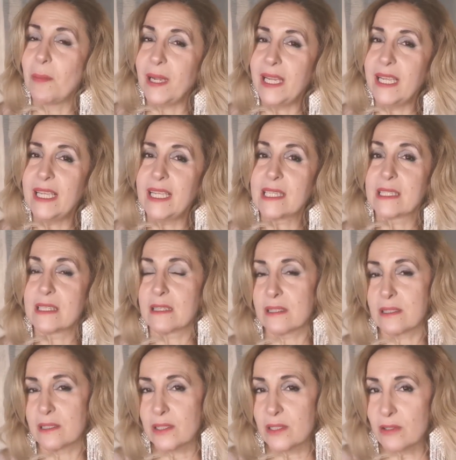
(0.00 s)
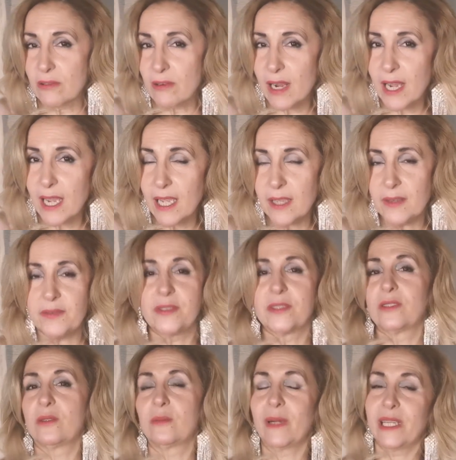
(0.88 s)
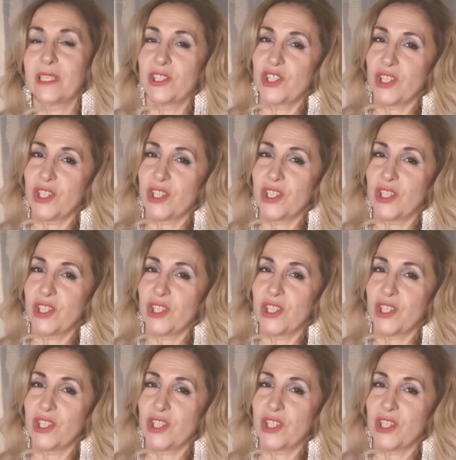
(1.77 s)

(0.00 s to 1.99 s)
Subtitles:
please subscribe to my